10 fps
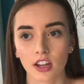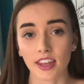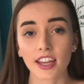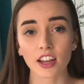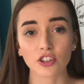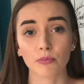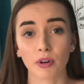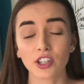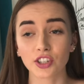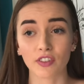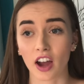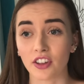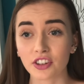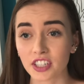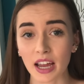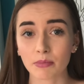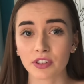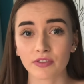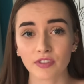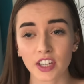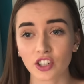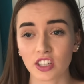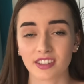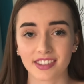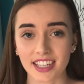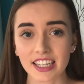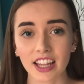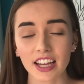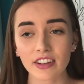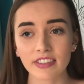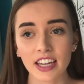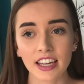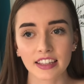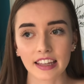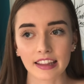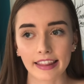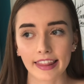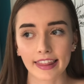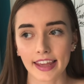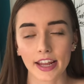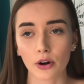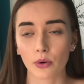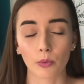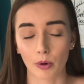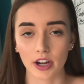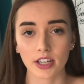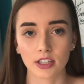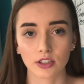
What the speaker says: They catch a bunch of other types of fish and sea life that they don't want,